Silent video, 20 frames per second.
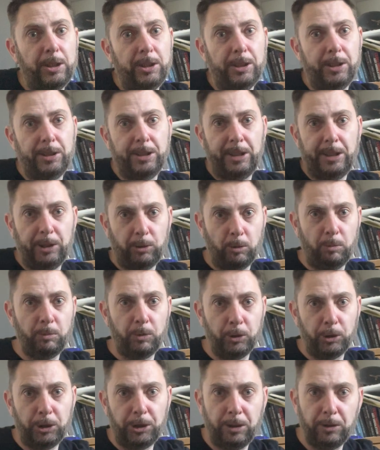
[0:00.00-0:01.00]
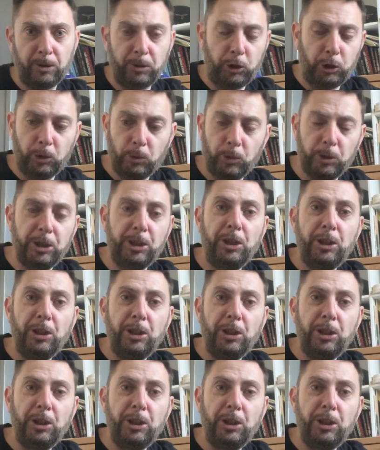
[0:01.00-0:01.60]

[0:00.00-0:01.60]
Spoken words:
turns it into a much shorter